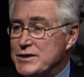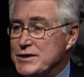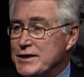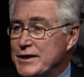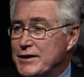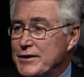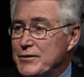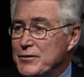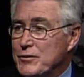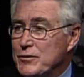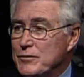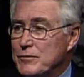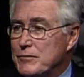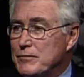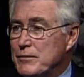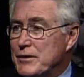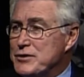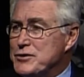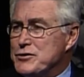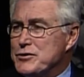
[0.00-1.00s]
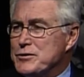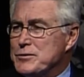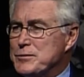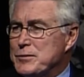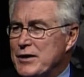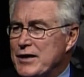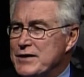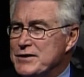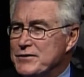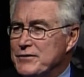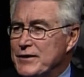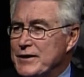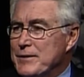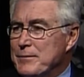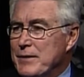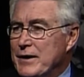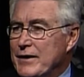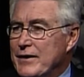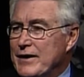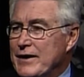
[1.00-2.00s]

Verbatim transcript: Senate? Or, much to the surprise of anybody,